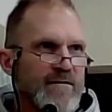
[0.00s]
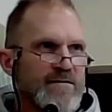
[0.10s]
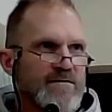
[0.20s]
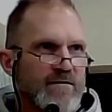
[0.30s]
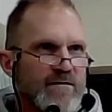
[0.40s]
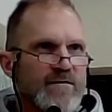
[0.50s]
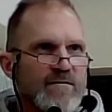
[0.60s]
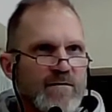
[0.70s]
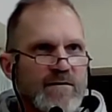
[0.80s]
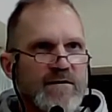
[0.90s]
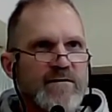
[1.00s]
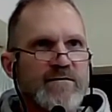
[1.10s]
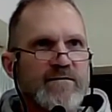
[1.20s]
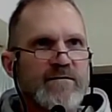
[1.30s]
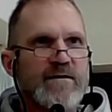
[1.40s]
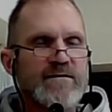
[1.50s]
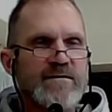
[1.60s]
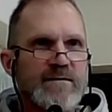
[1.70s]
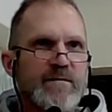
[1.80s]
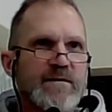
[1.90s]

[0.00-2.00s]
so that the Lord can do a deep